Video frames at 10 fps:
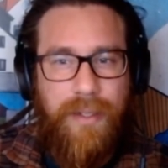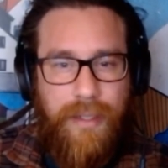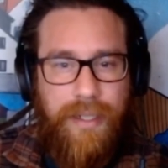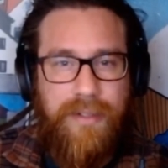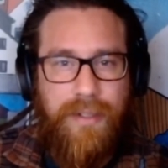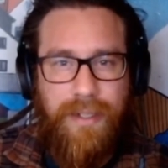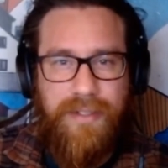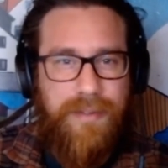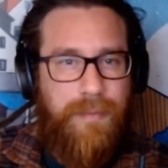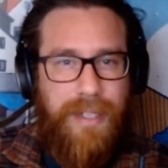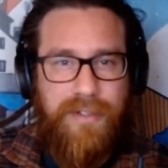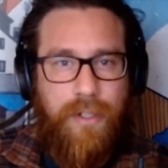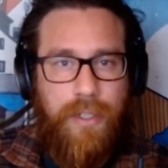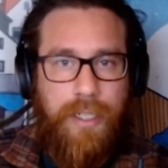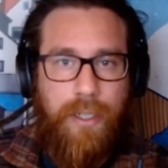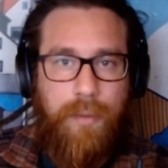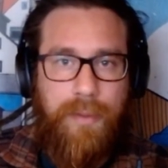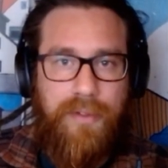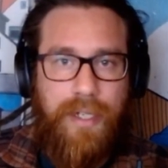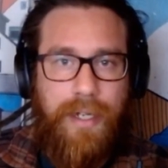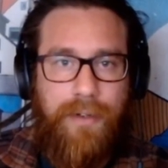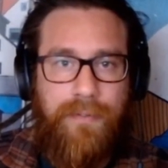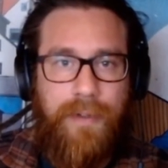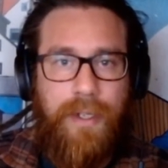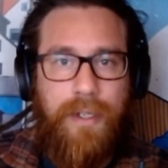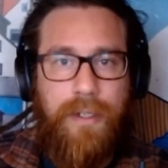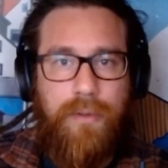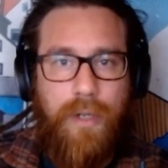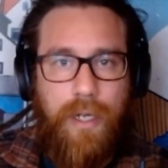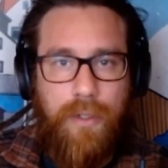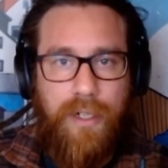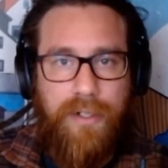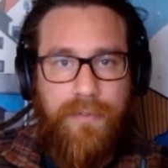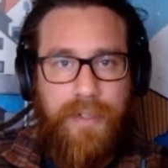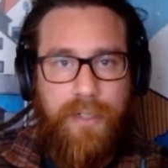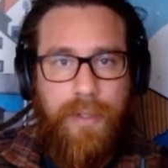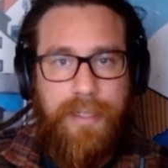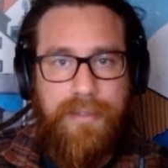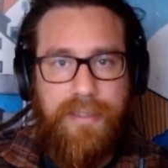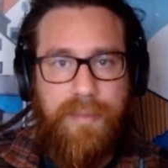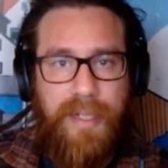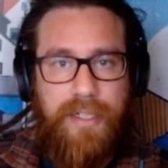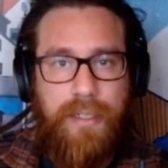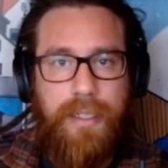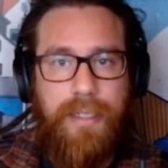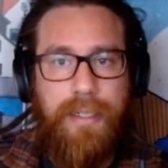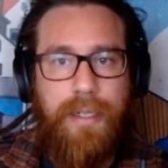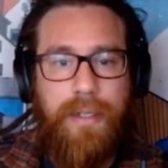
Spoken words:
it's not uncommon to have a lot of requests, especially